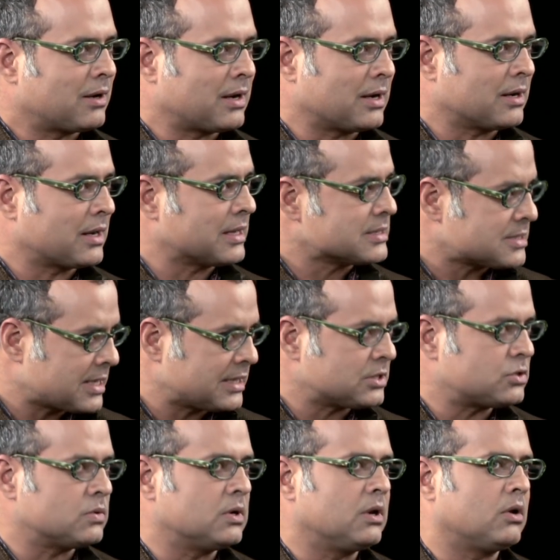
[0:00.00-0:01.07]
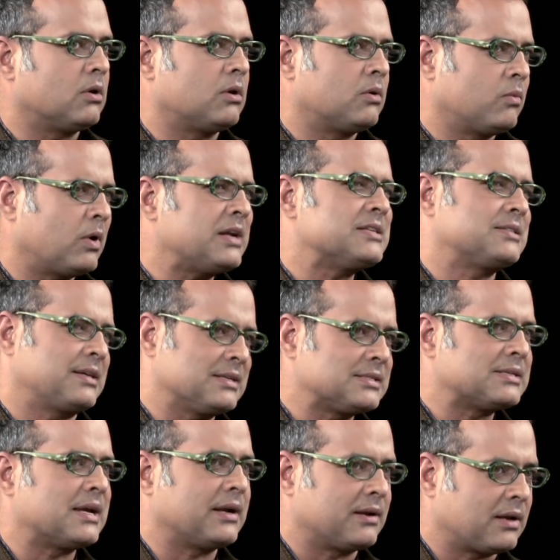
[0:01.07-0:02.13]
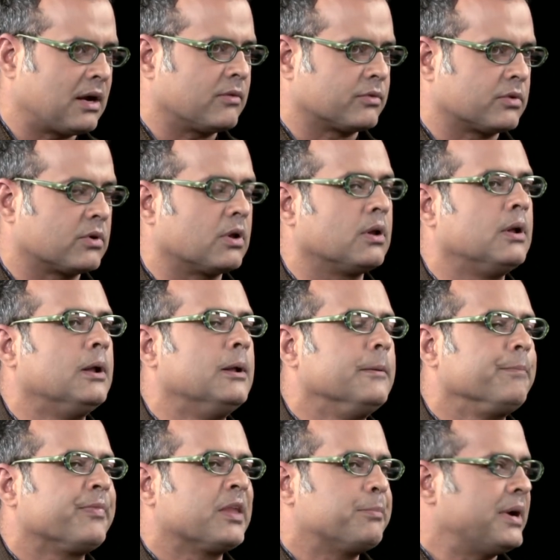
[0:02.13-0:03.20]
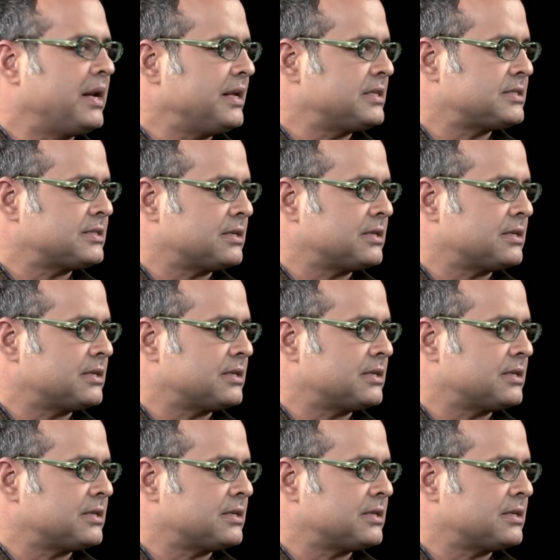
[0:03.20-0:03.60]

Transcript: consensual or what is consent after all. But it's